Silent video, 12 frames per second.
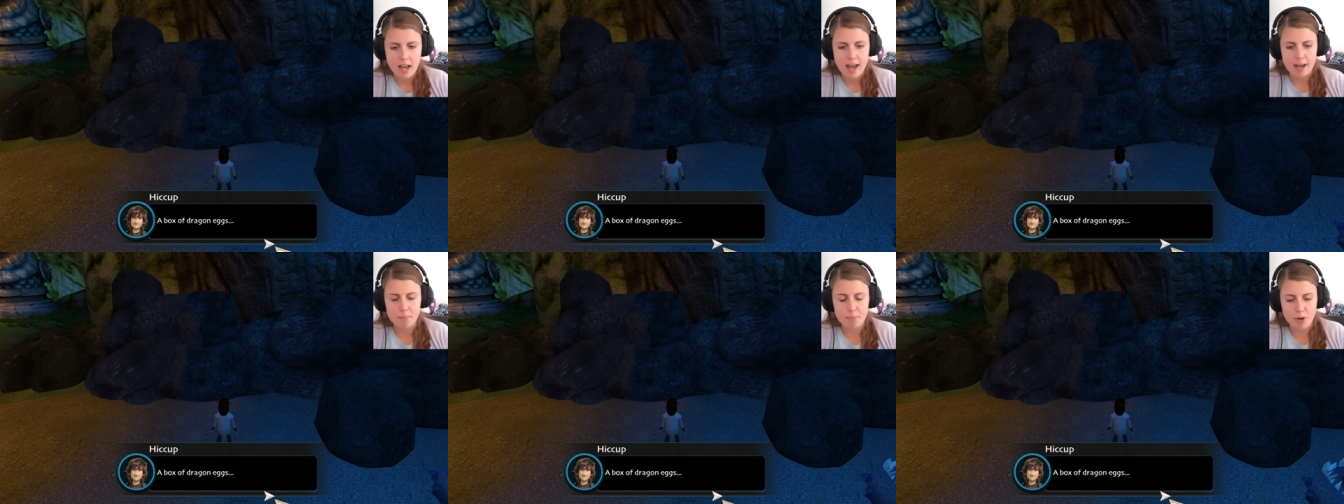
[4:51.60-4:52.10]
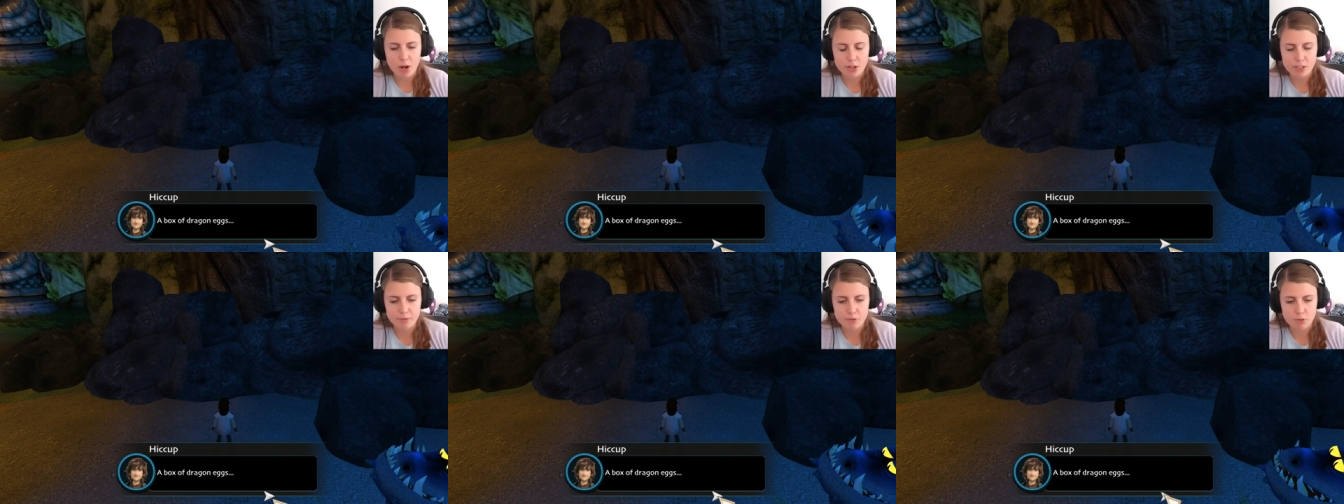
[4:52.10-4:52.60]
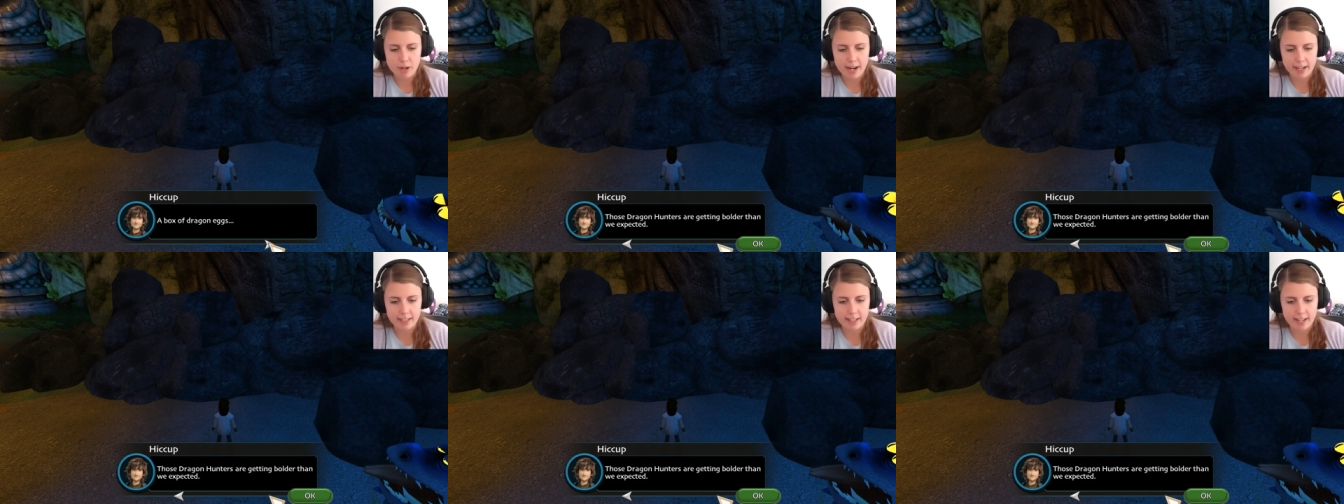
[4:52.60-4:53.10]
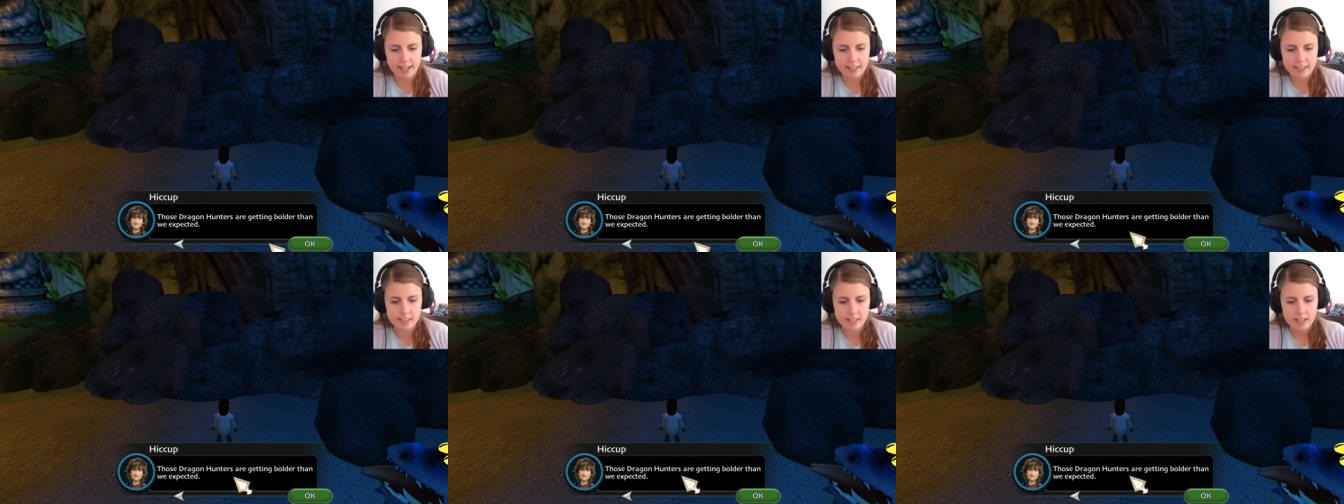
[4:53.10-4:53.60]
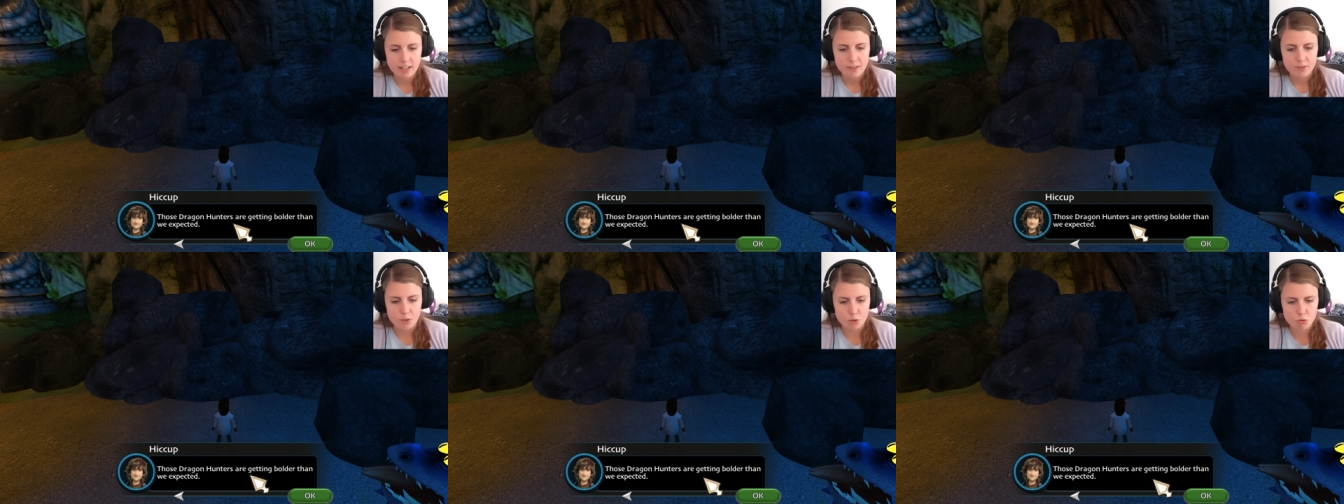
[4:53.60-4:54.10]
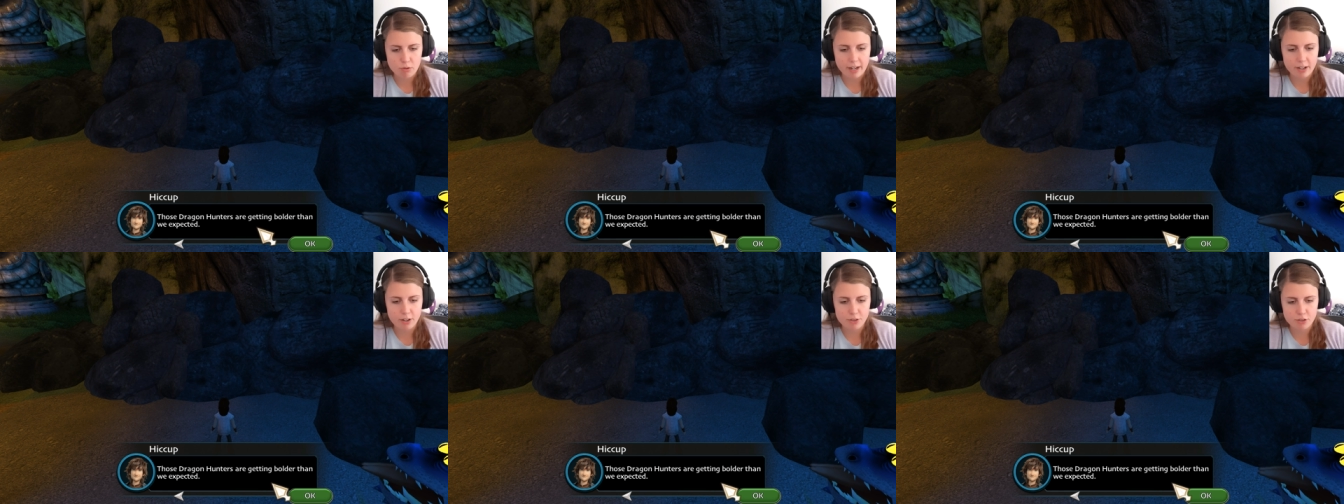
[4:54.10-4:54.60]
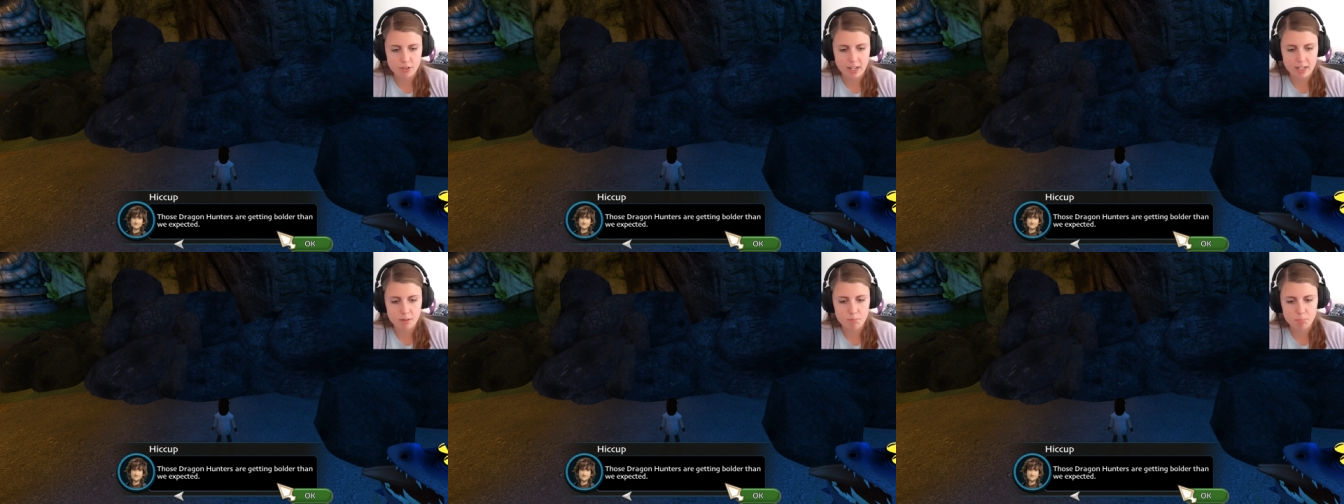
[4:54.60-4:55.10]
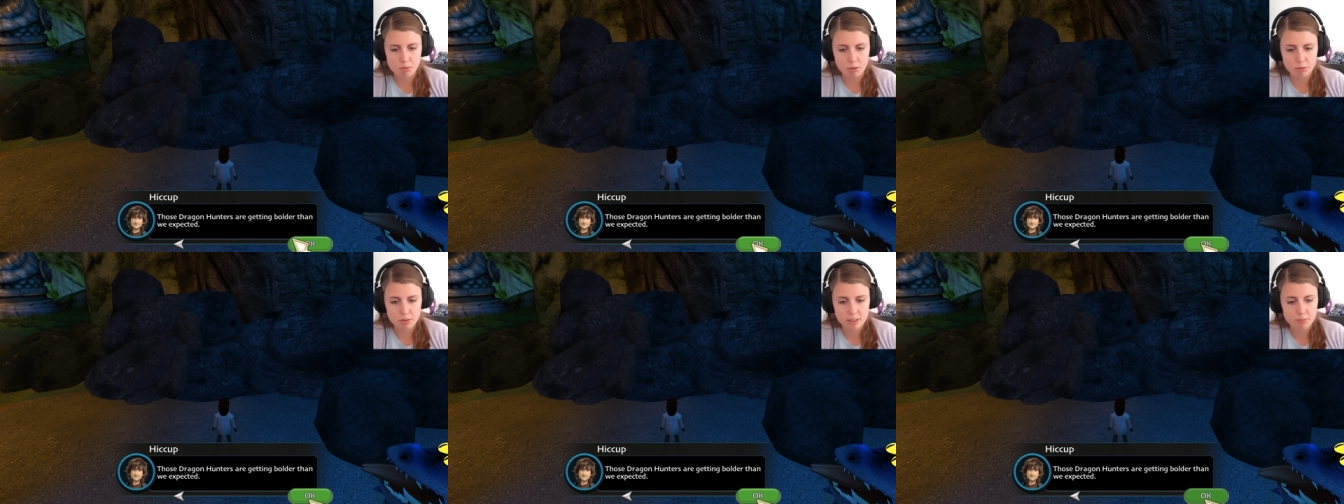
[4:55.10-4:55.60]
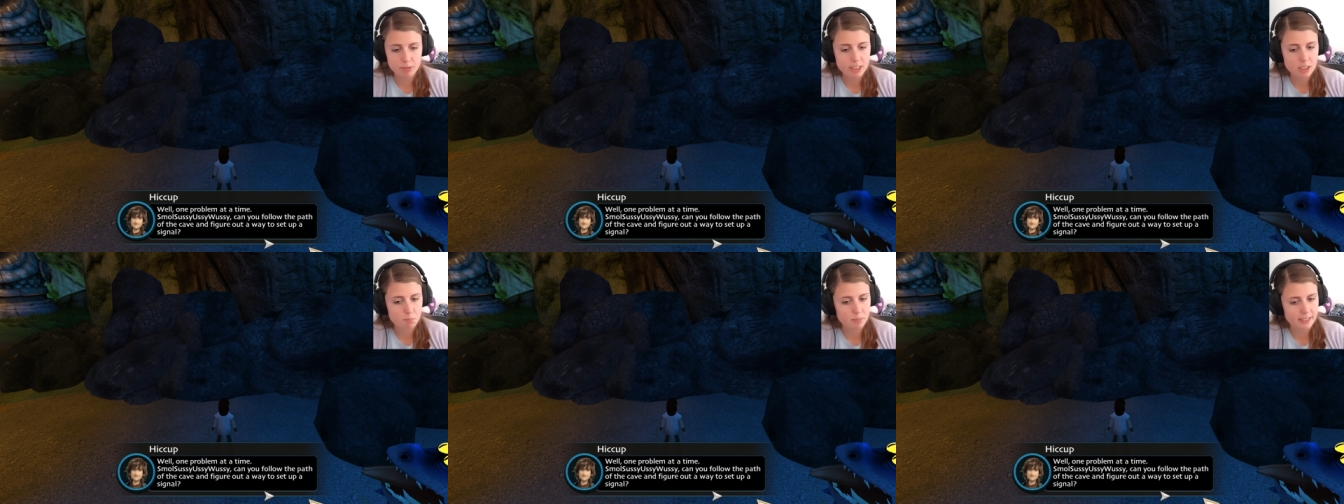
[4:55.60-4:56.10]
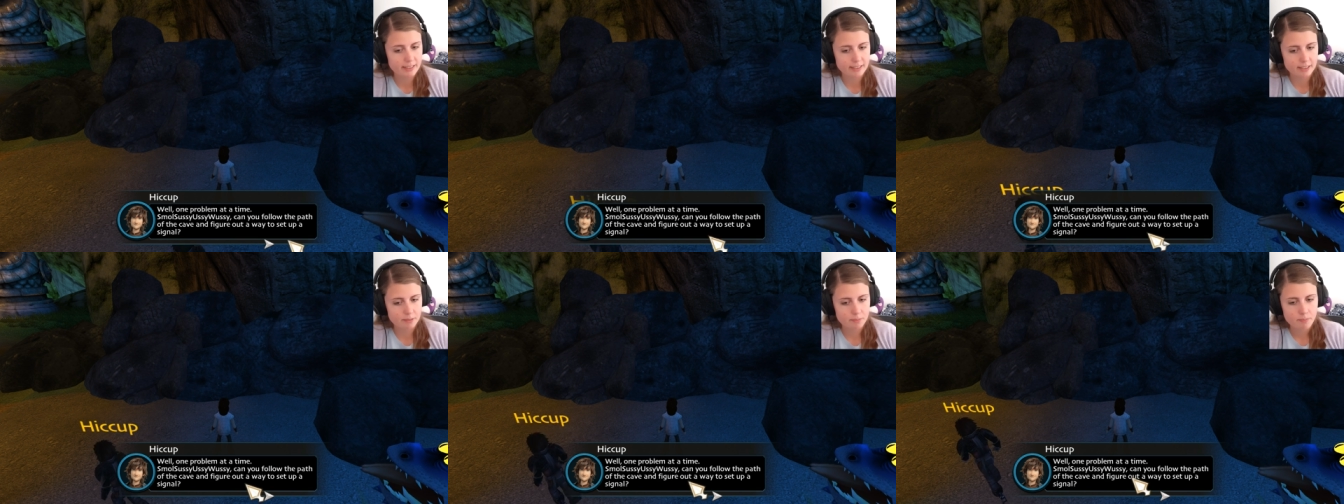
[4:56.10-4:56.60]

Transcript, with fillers: A box of dragon eggs. Those dragon hunters are getting bolder than we expected.